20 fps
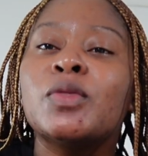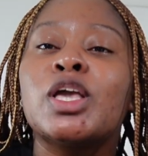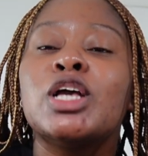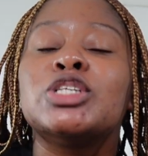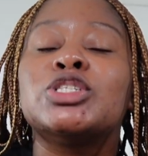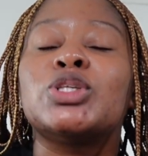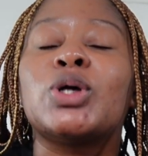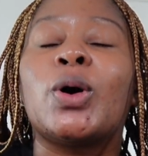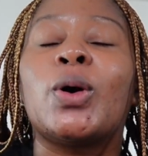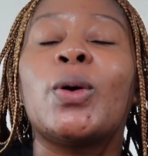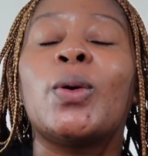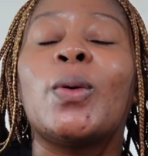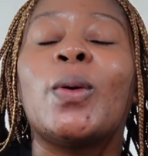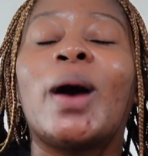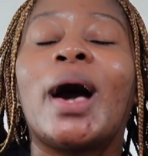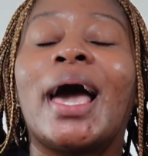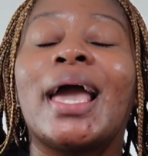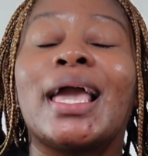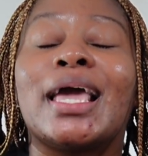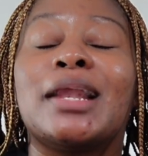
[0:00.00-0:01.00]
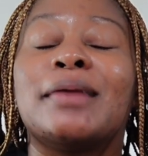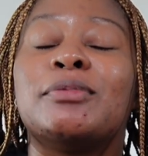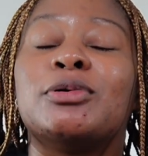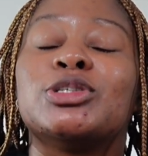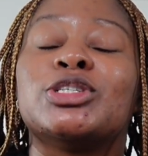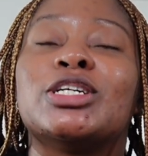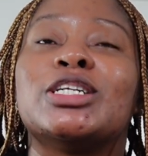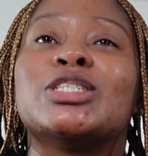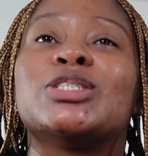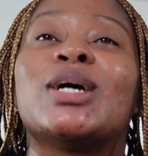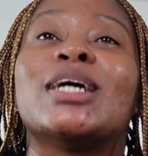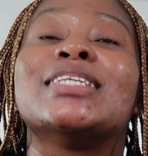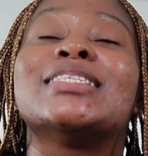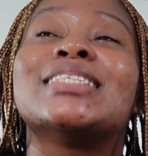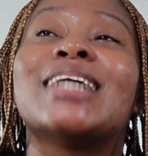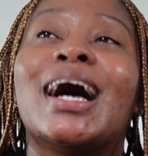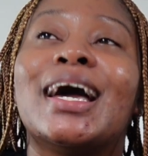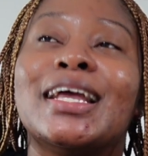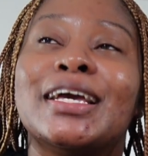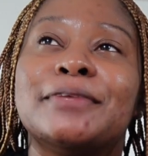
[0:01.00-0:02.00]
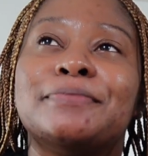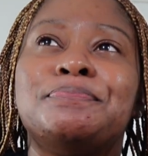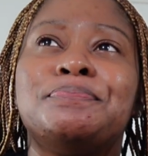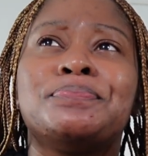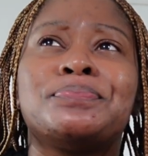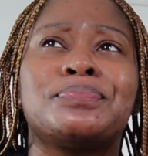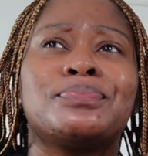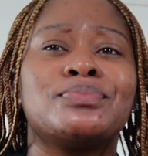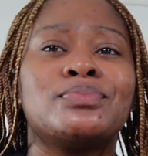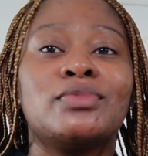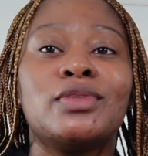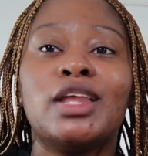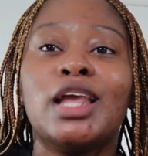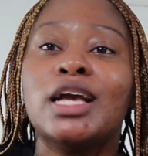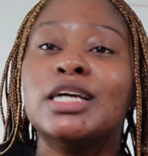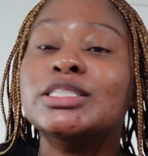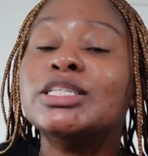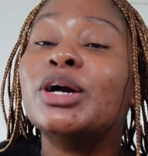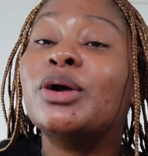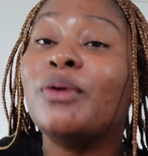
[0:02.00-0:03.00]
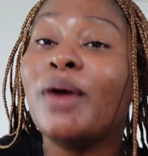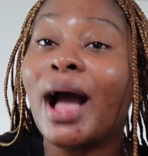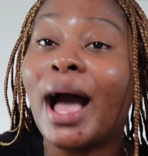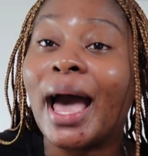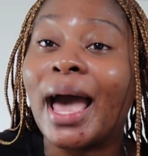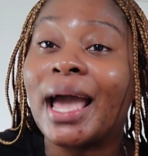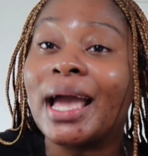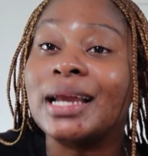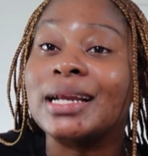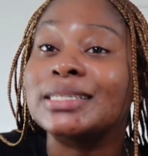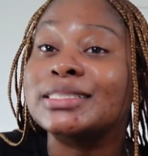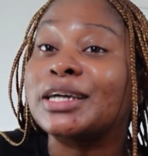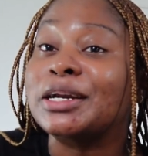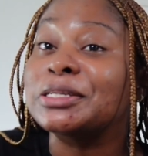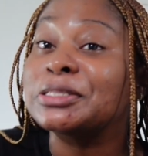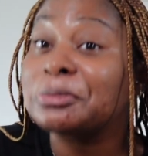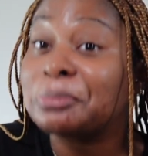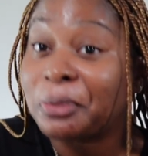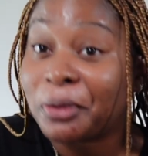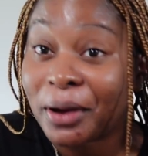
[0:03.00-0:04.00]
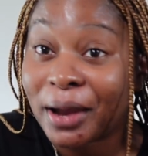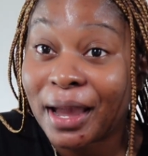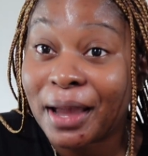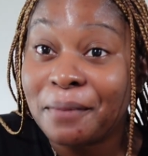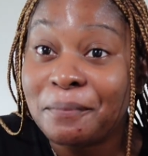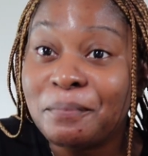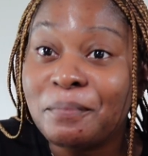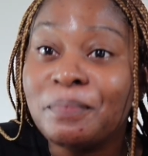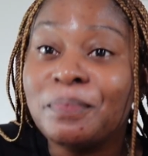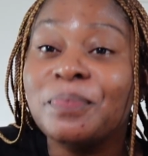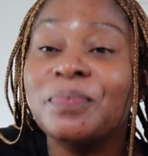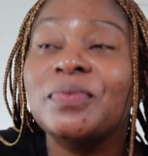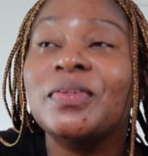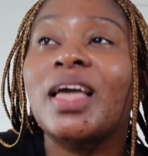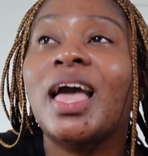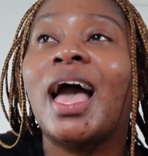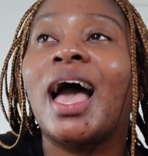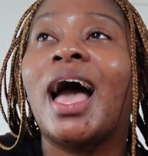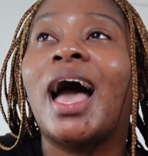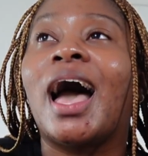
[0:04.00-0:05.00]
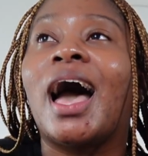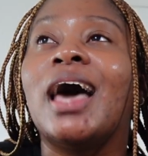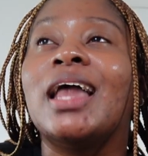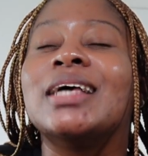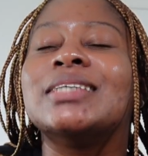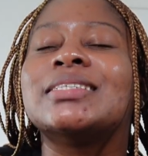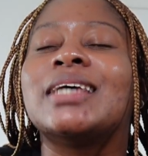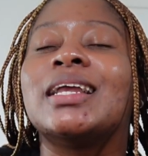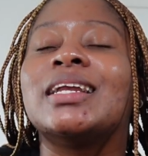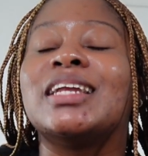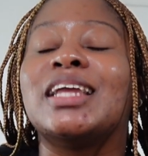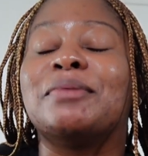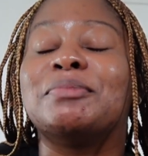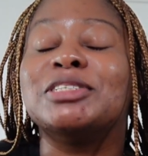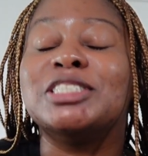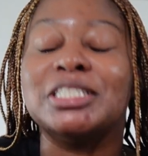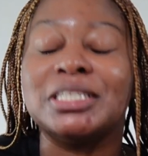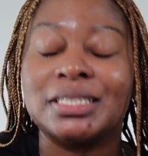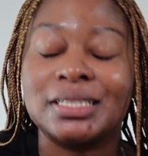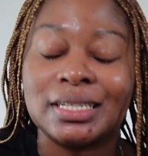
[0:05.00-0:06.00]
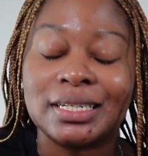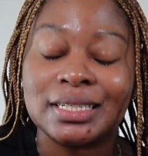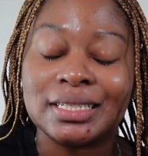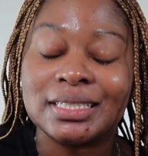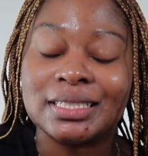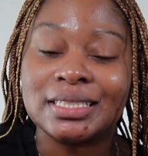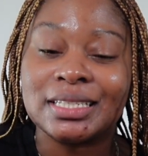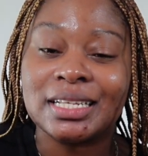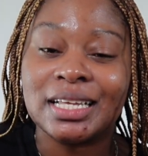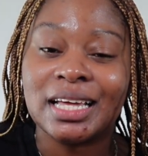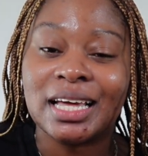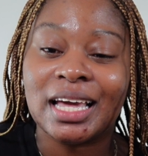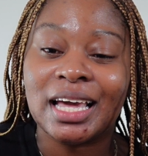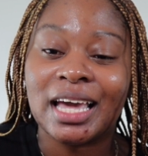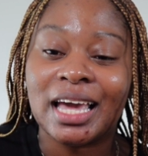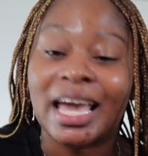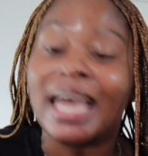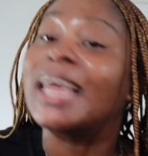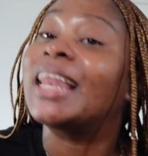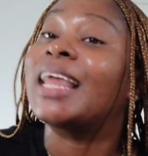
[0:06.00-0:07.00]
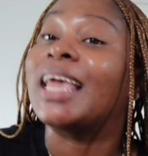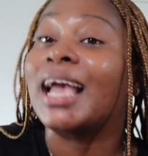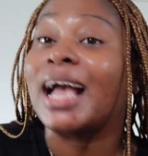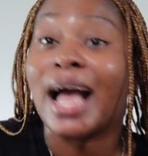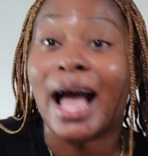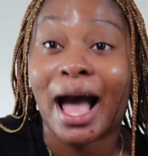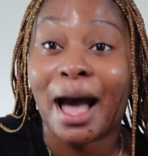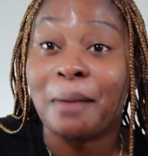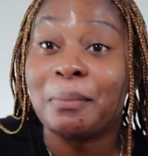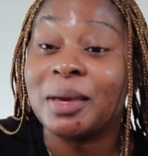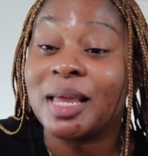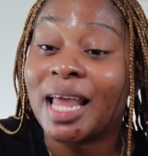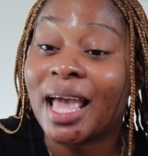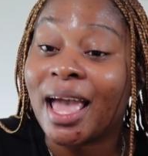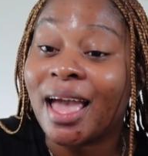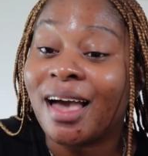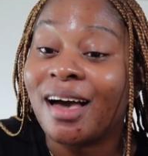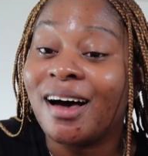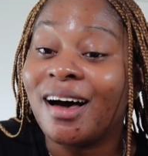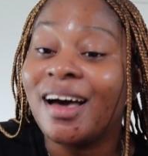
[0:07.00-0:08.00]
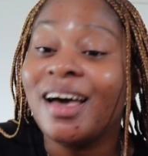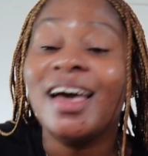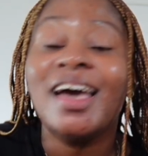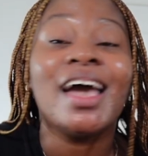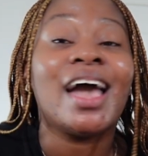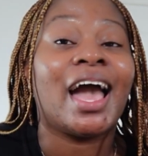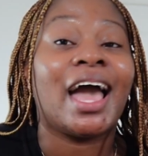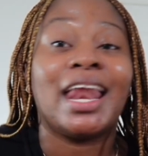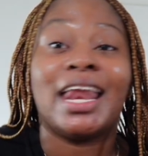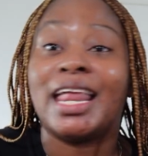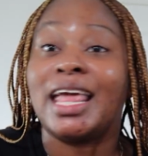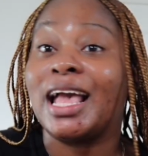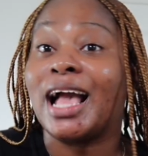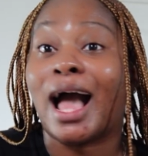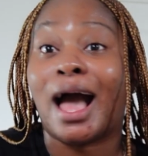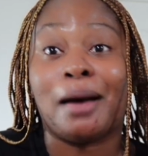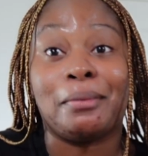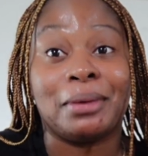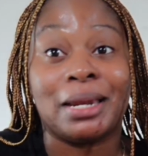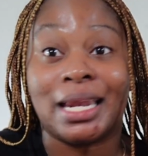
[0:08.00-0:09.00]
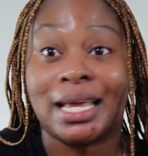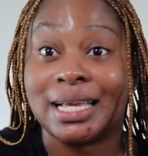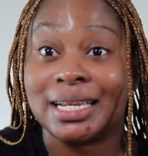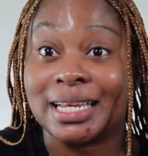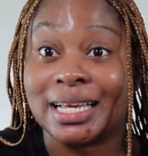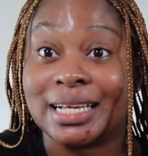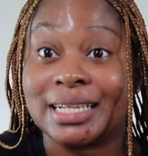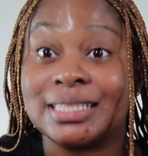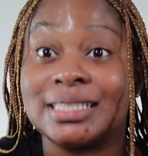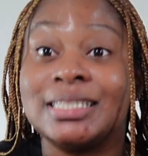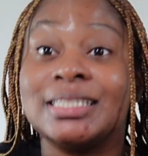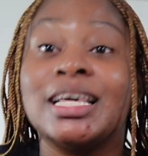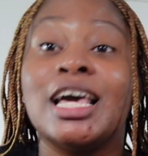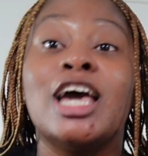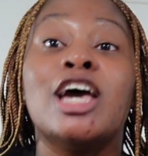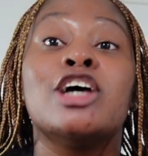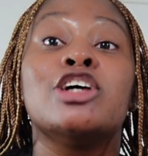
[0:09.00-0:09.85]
So I get emotional. So I started to cry and I started to pray. And I said, in the name of Jesus, it ain't gonna happen here, and it ain't gonna happen like this.